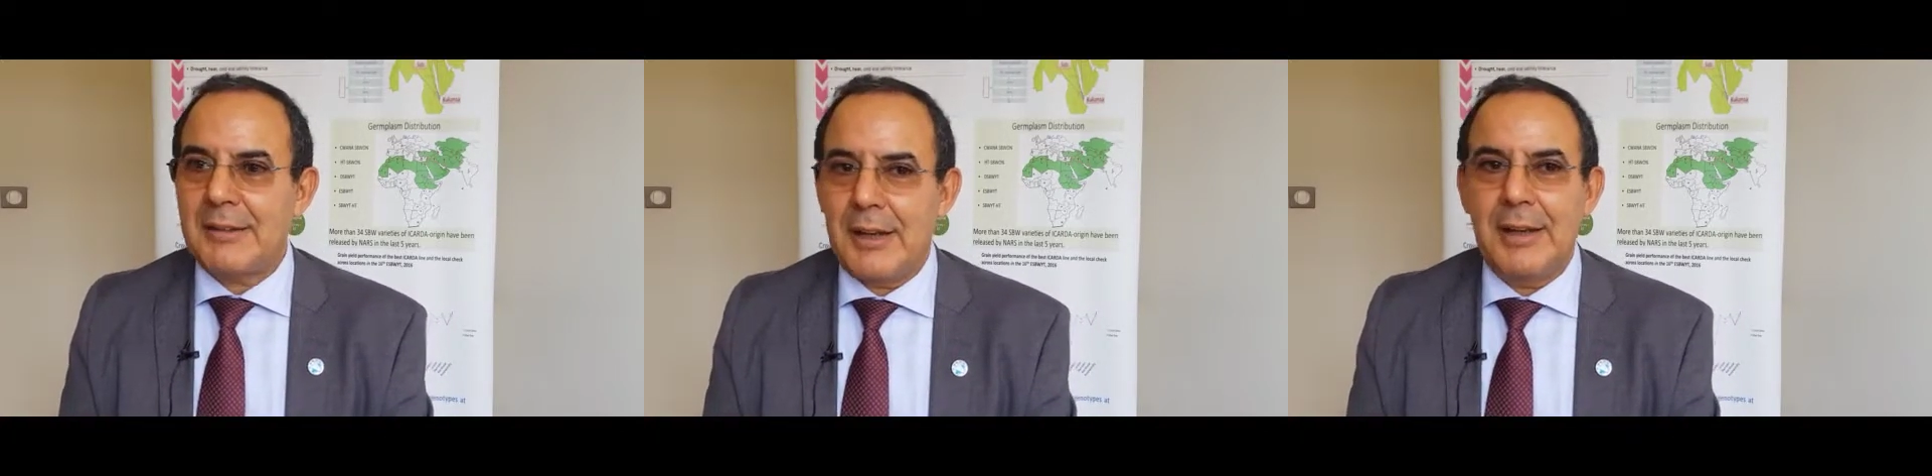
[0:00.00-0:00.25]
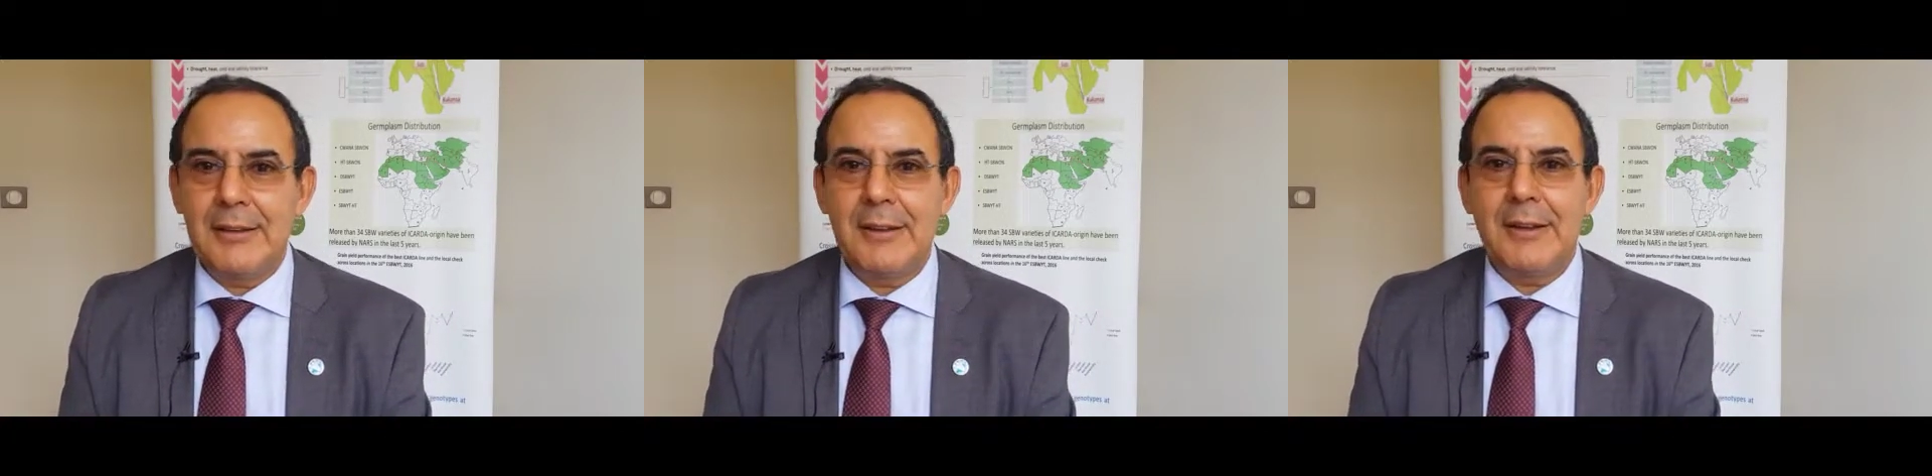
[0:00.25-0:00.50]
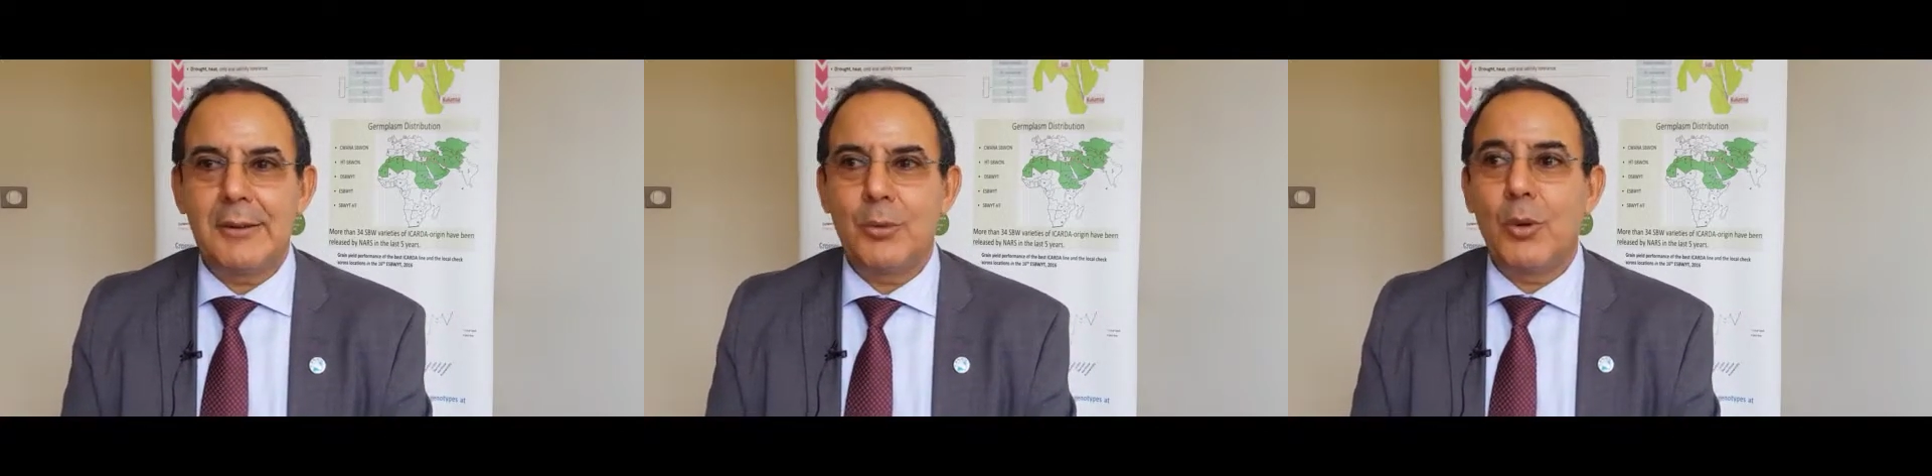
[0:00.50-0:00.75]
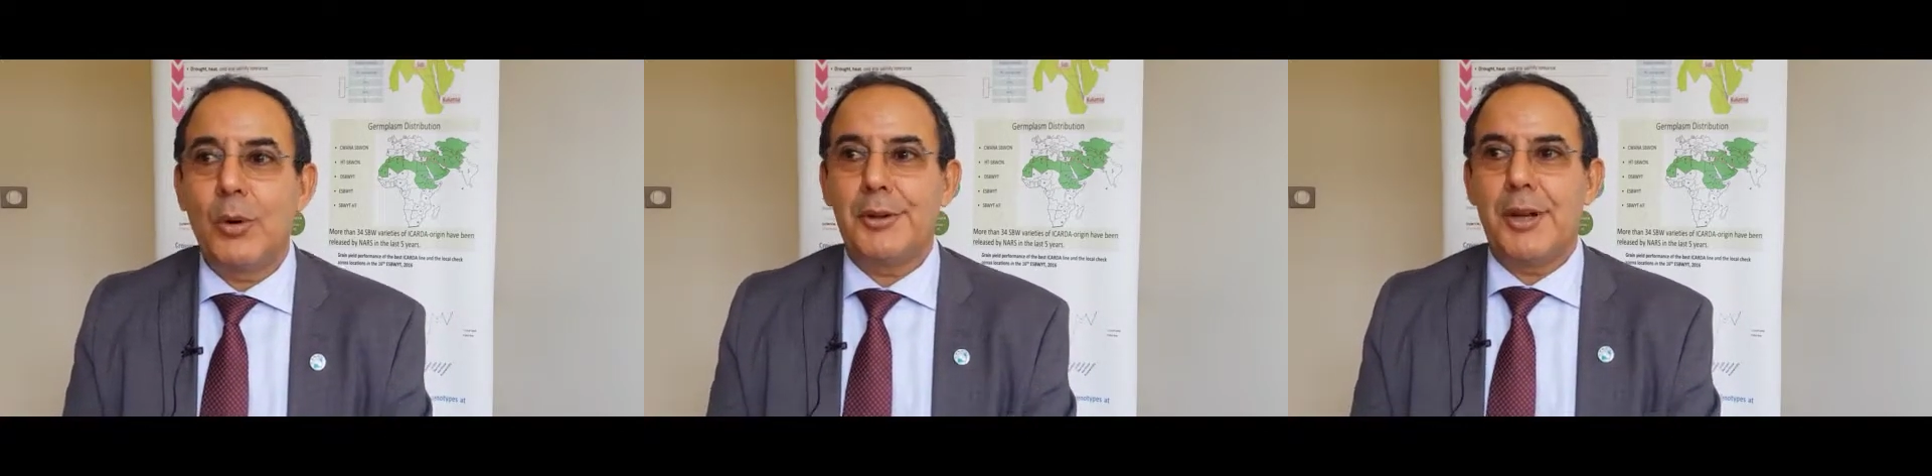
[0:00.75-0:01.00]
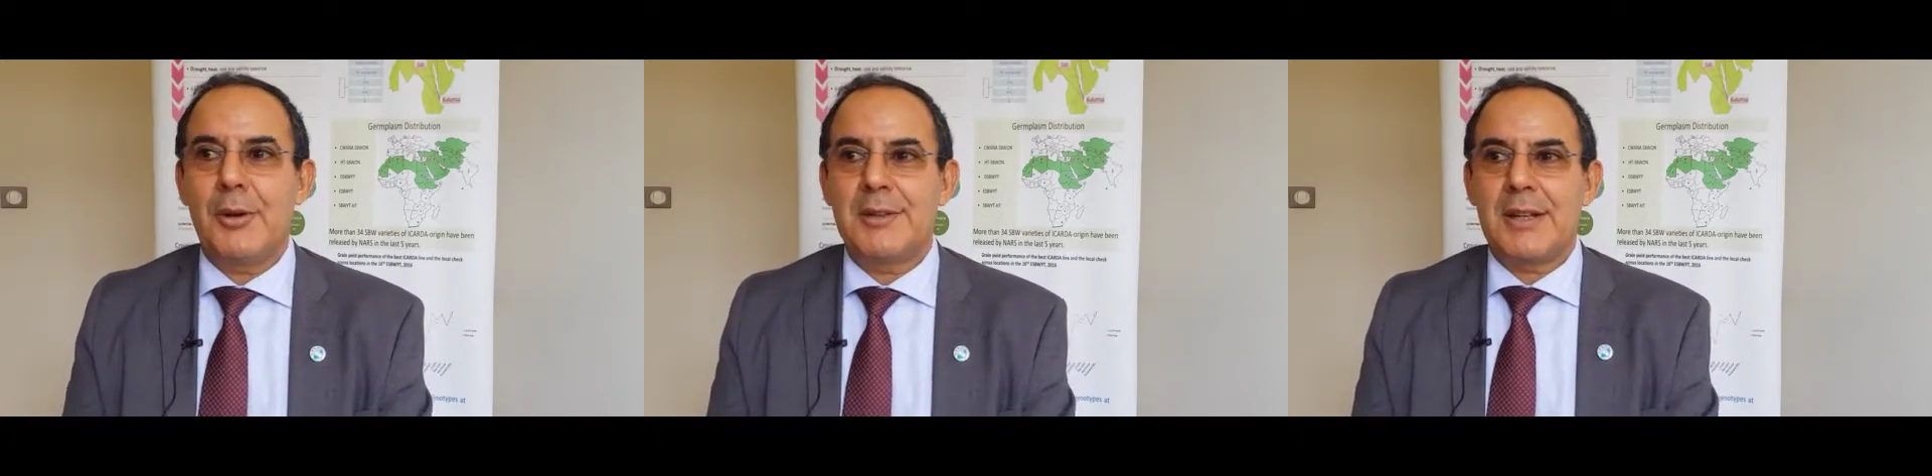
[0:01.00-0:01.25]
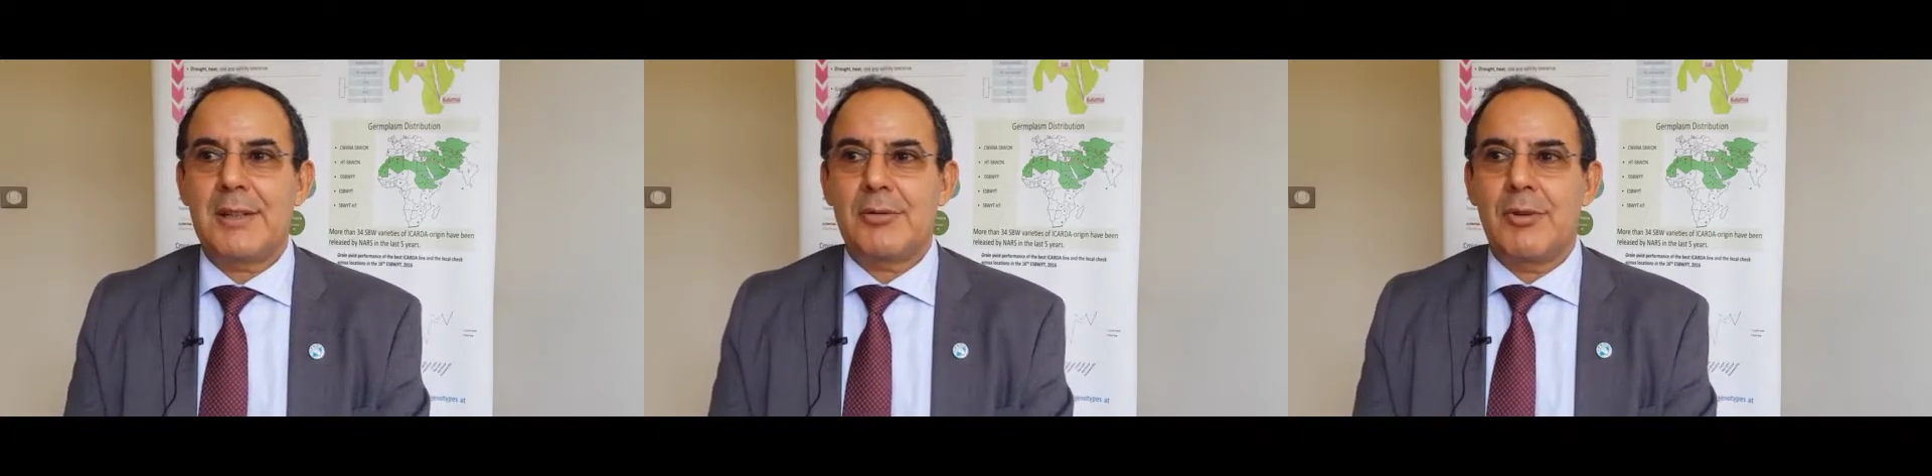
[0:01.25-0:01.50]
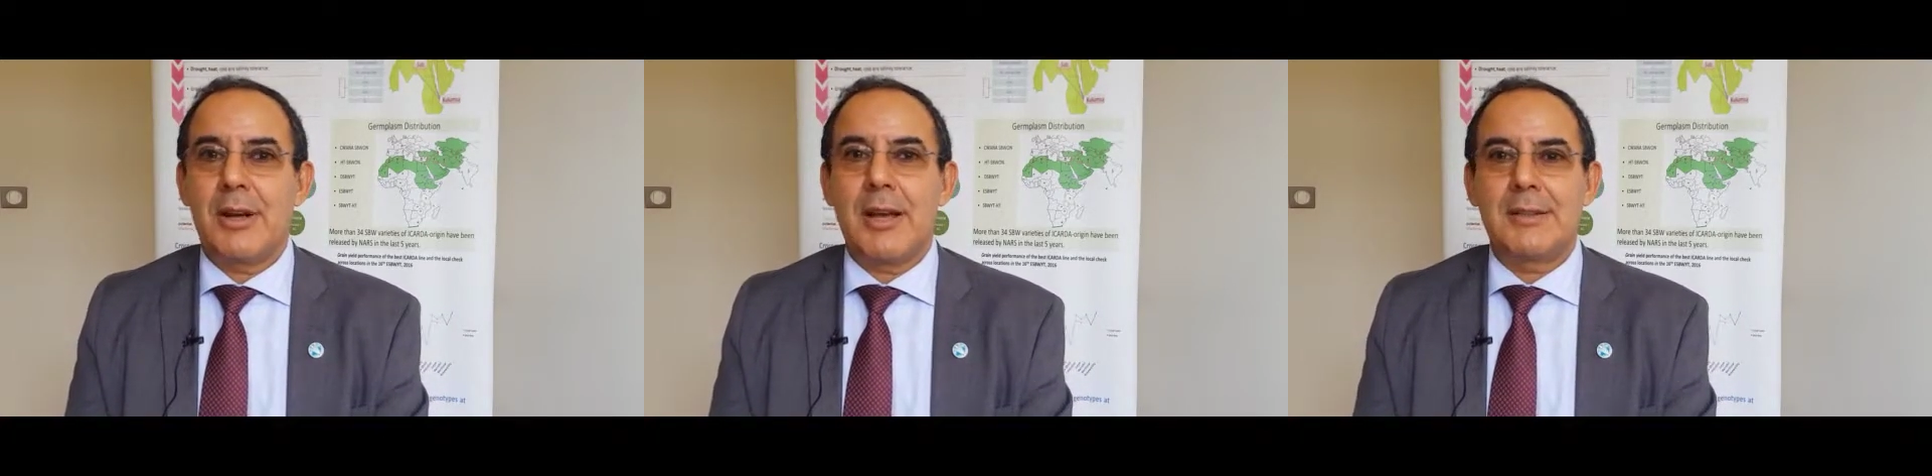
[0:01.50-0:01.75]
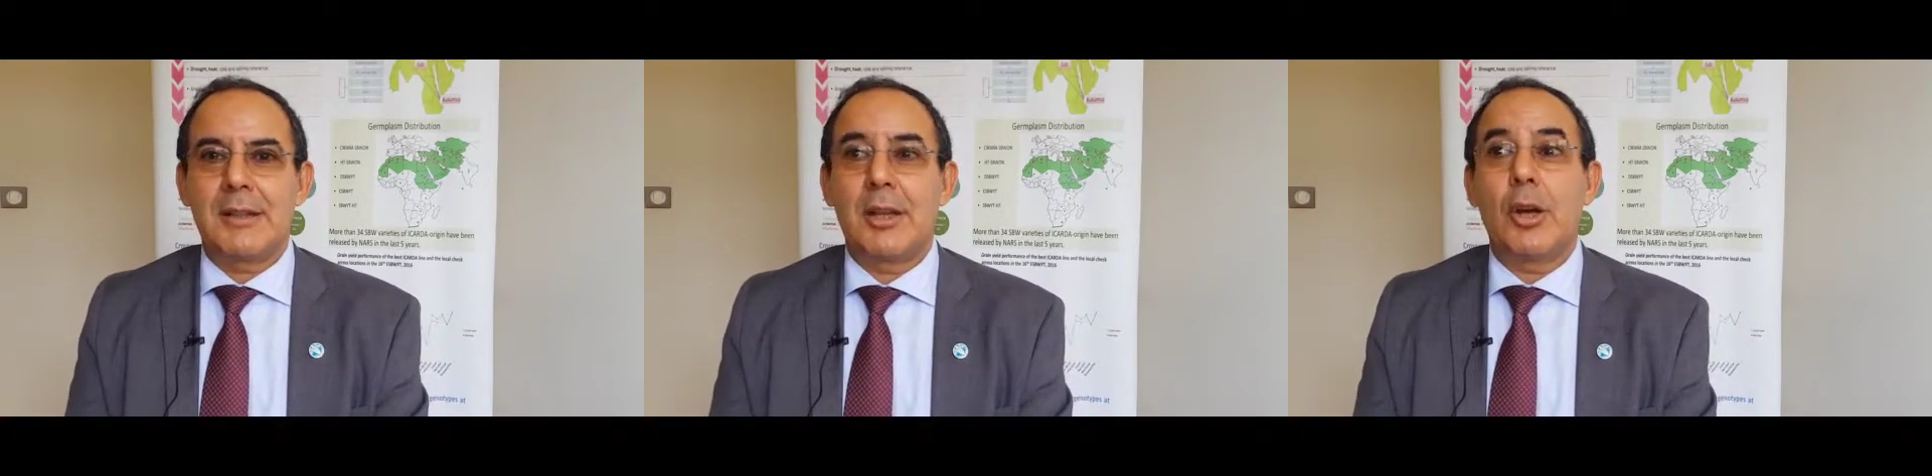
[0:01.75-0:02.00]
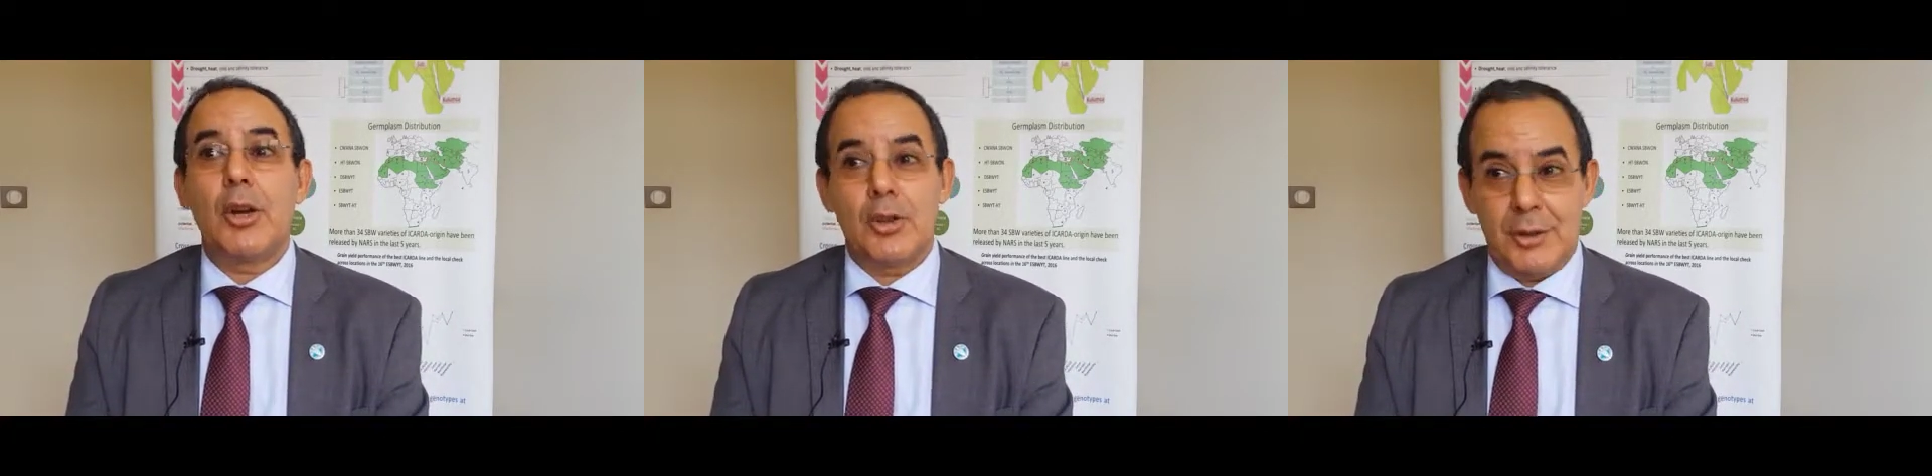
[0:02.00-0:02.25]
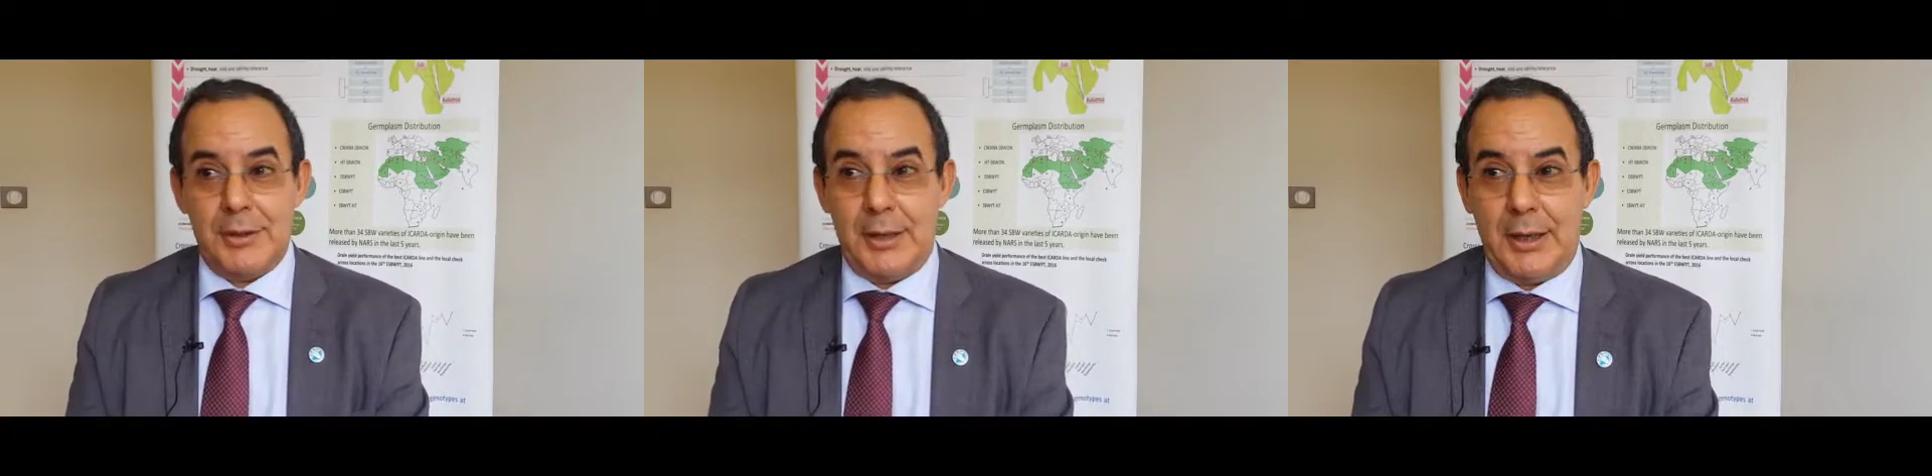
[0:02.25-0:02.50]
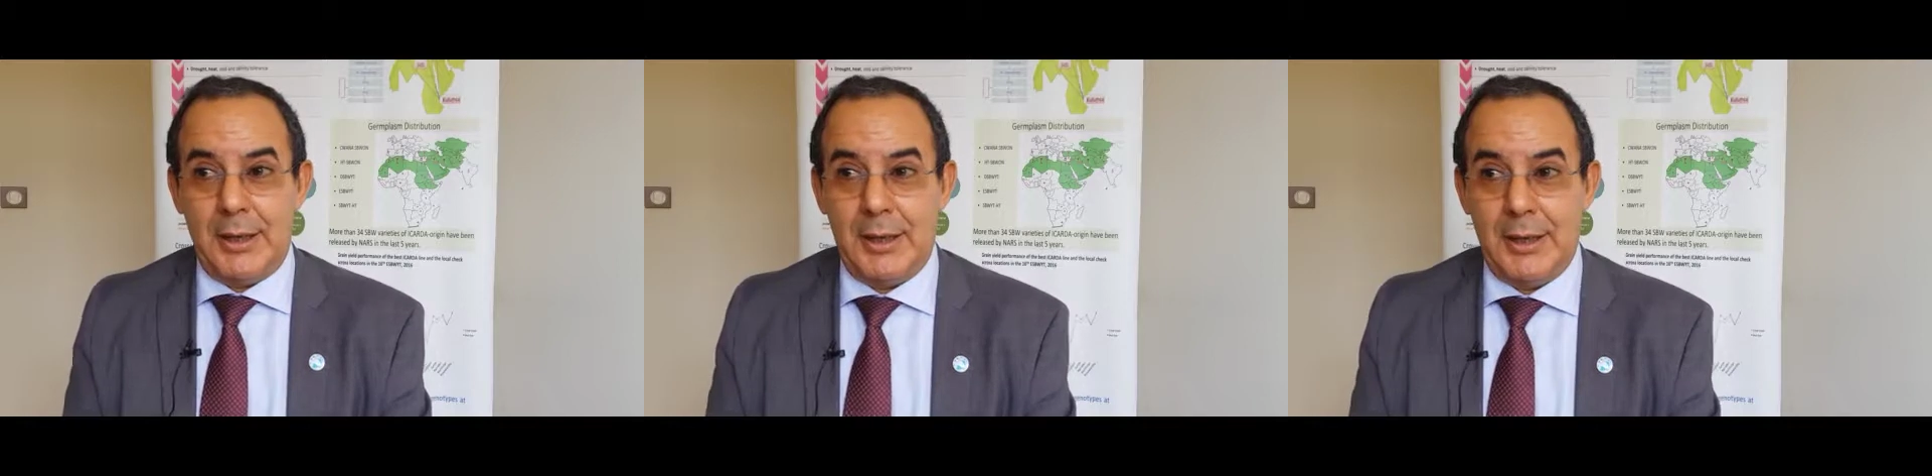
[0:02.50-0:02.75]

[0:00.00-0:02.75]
and I think the world now starts realizing the urgency.